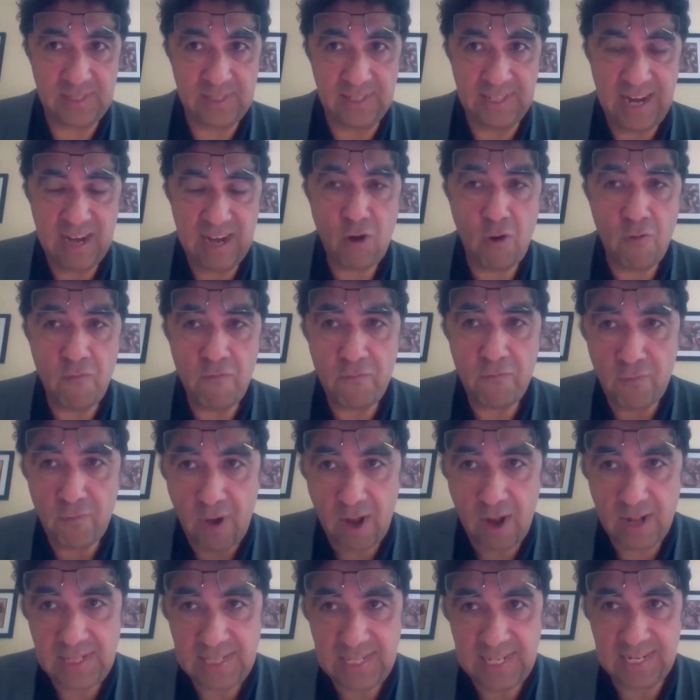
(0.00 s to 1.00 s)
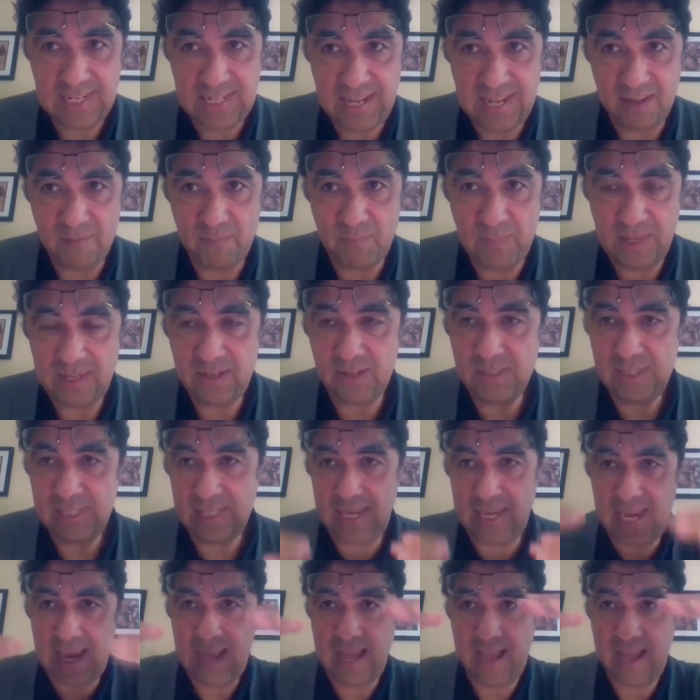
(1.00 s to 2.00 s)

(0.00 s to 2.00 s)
They're confronting them because they're